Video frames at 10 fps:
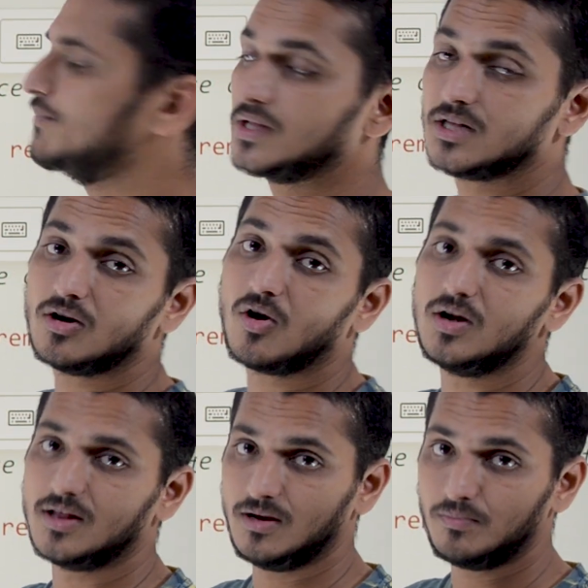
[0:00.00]
method
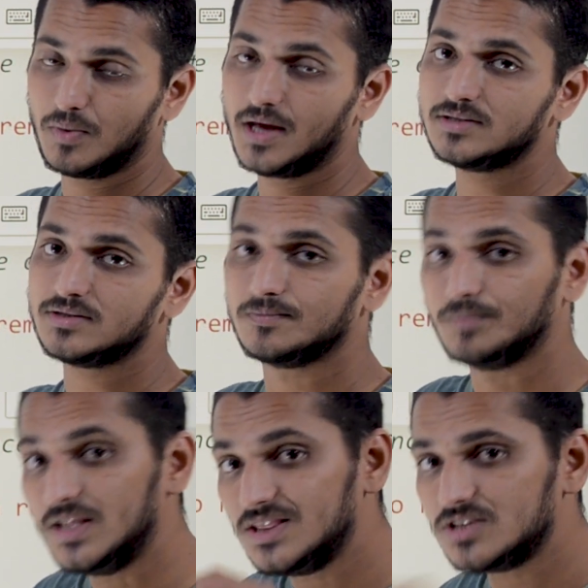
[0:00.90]
called replace.
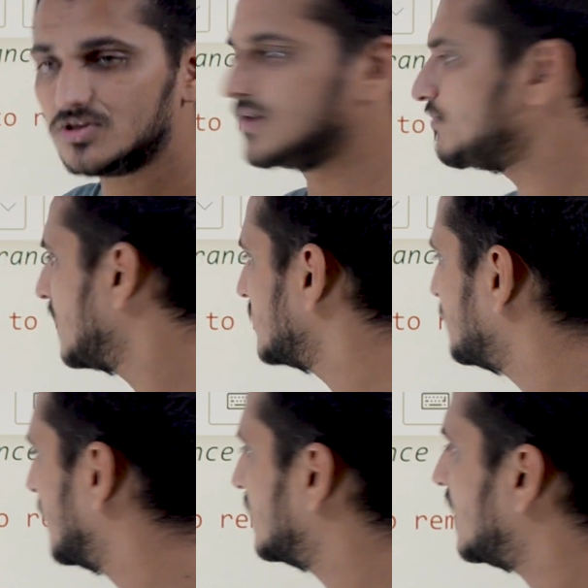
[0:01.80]
In this replace
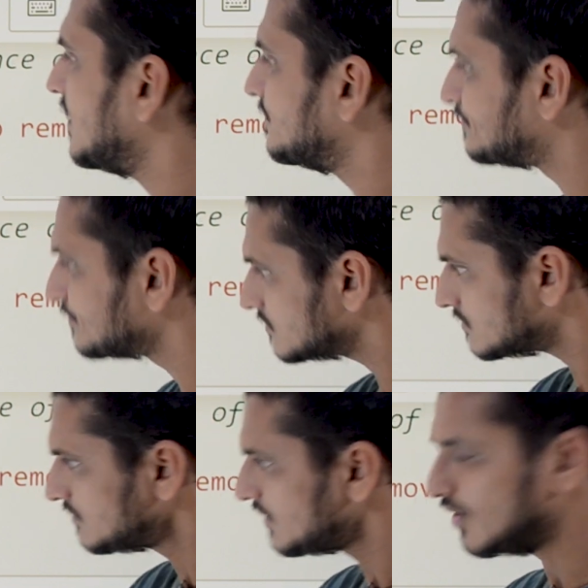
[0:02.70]
method,
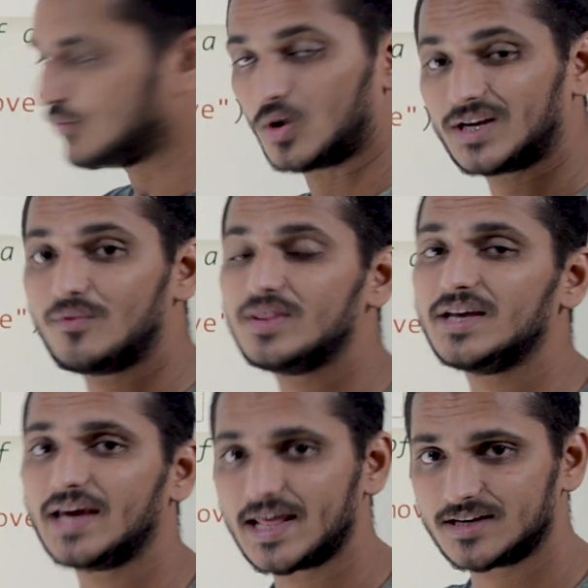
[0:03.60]
whatever
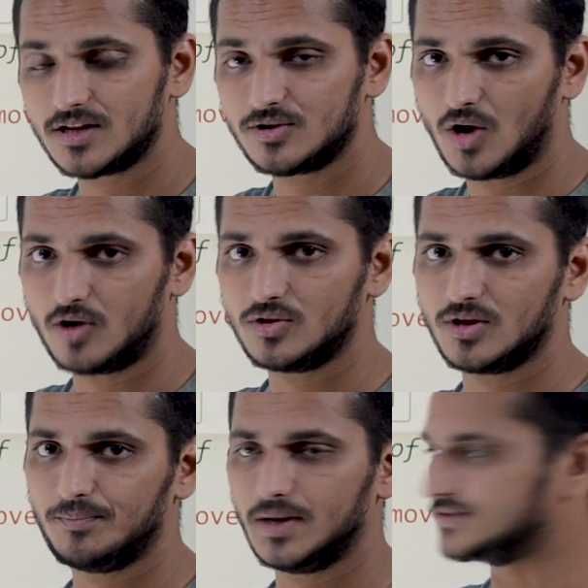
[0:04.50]
the character you have to
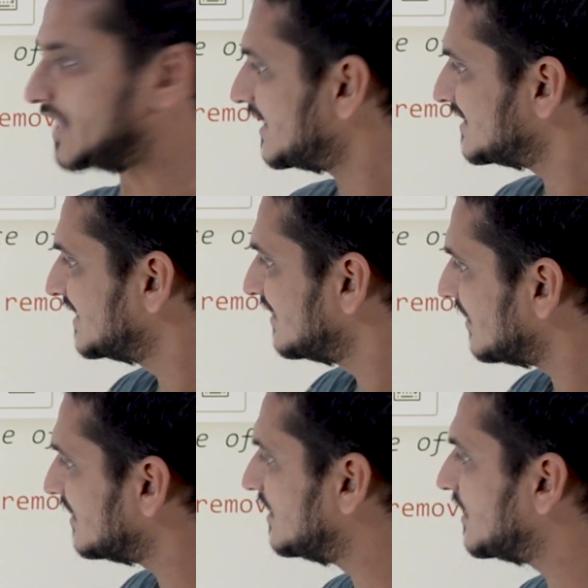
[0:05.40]
replace, that is
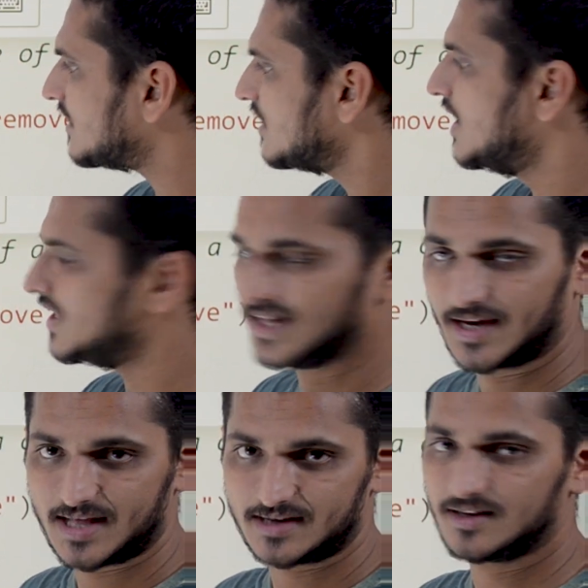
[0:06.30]
given here. The
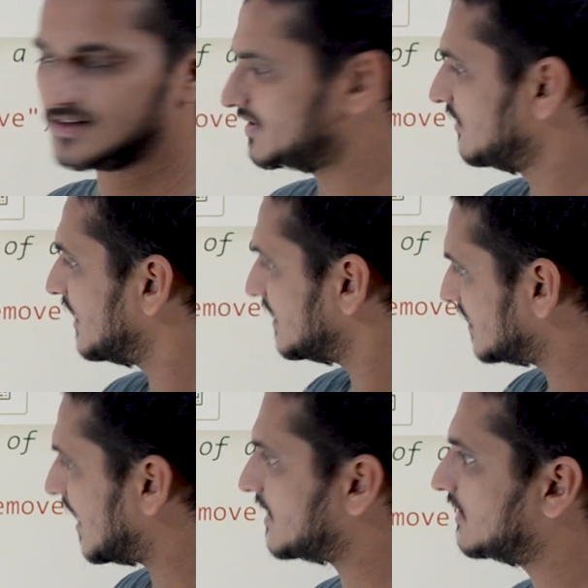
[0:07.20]
character is given as
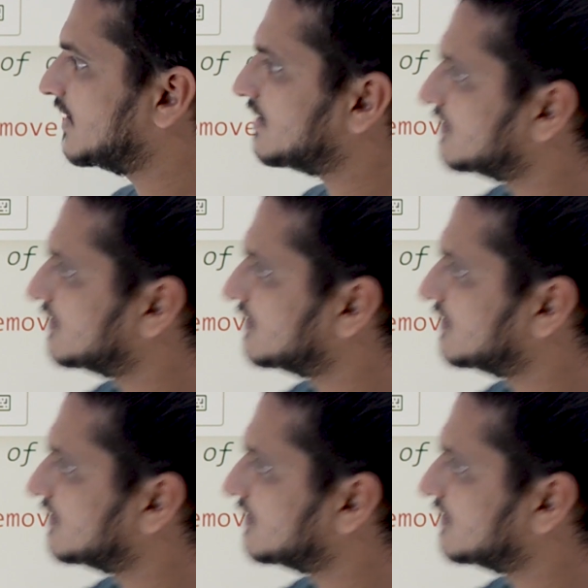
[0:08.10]
character.